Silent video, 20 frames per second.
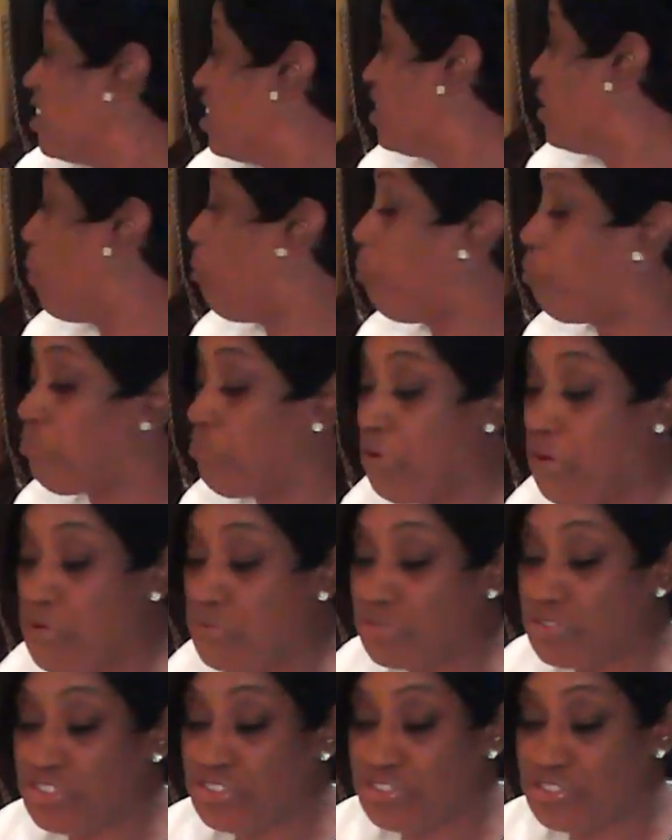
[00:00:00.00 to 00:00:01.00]
Some
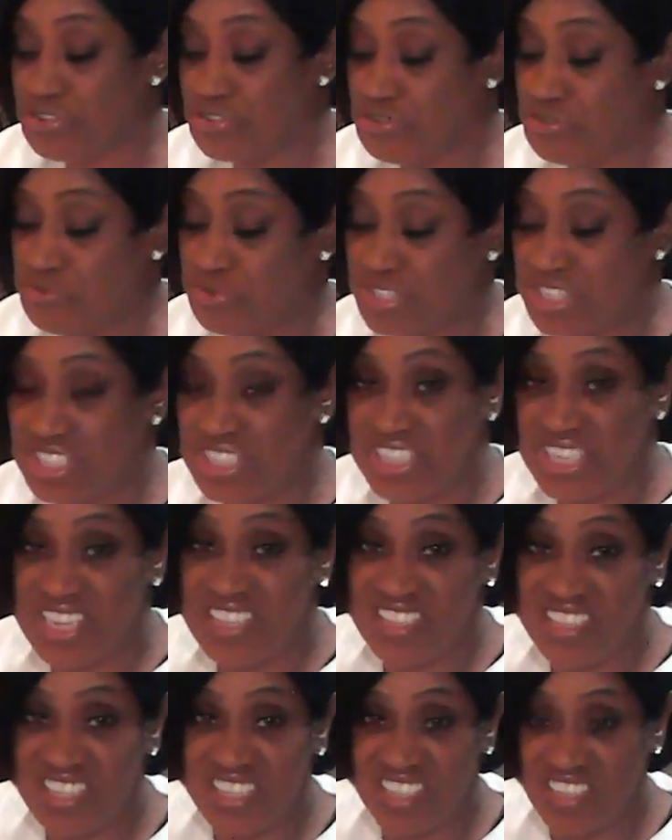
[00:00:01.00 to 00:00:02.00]
brown sugar would set
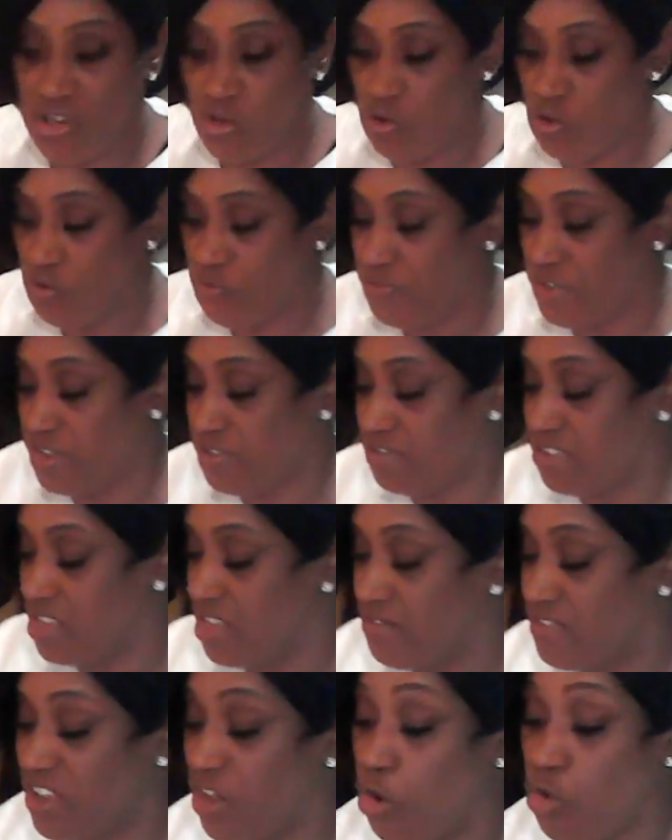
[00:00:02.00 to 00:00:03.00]
this off and
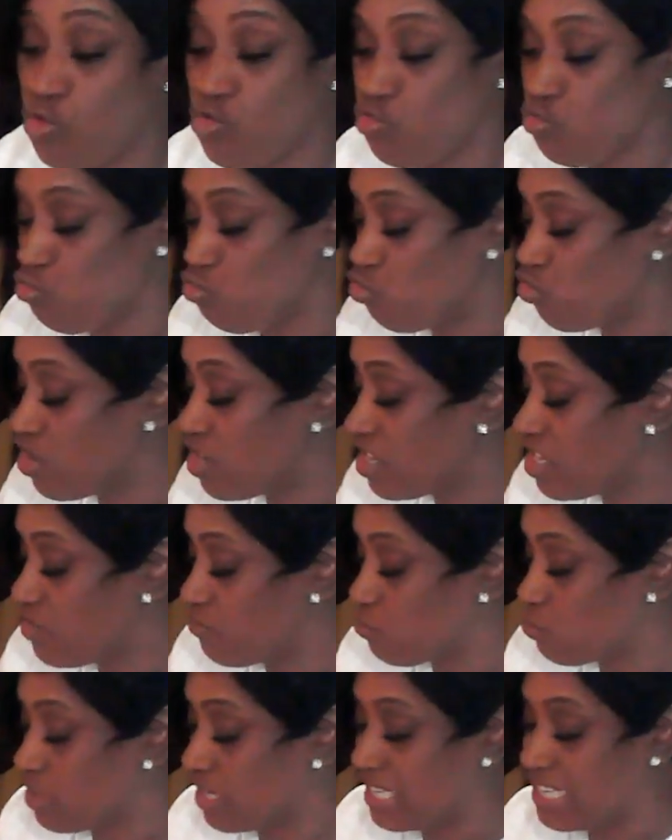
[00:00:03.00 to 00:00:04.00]
give it a really,
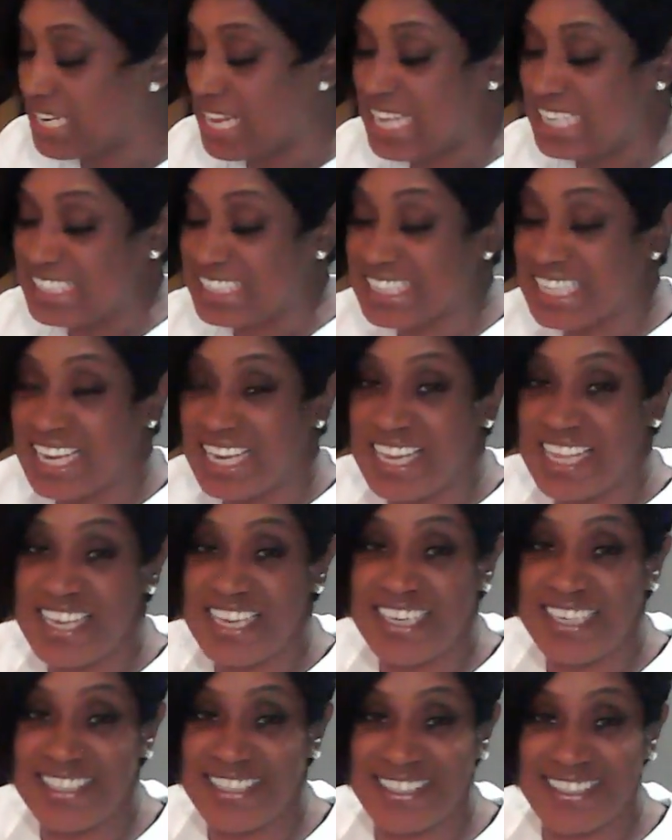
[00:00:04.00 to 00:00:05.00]
really nice
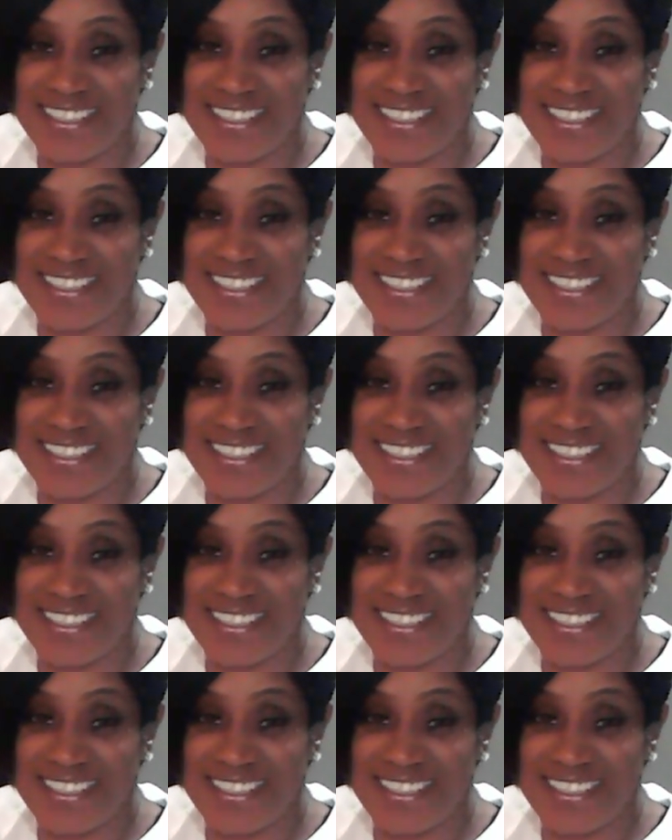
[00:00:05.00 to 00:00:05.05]
glaze.